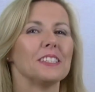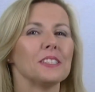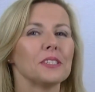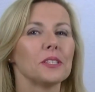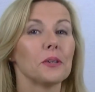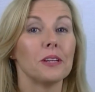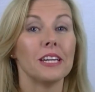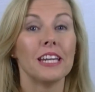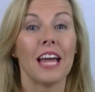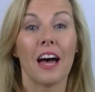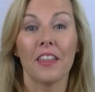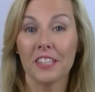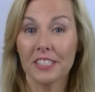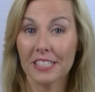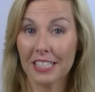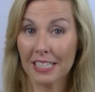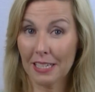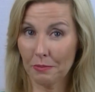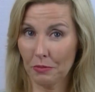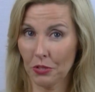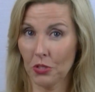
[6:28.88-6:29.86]
So another
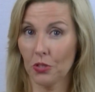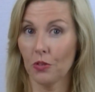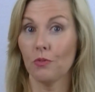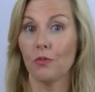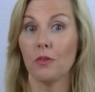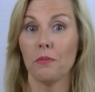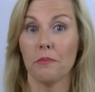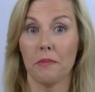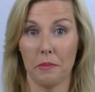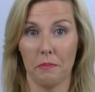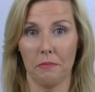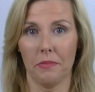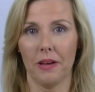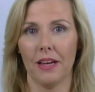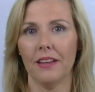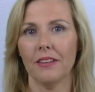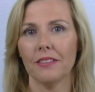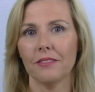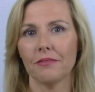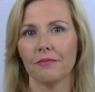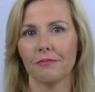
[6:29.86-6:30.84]
tip to
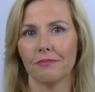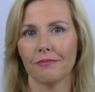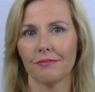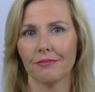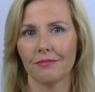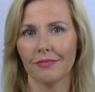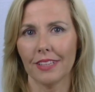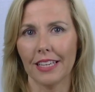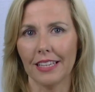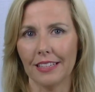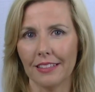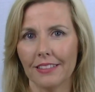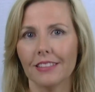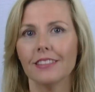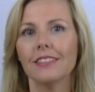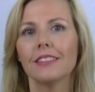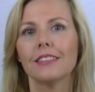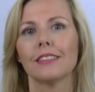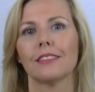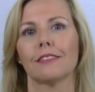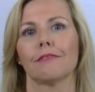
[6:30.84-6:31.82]
remember is,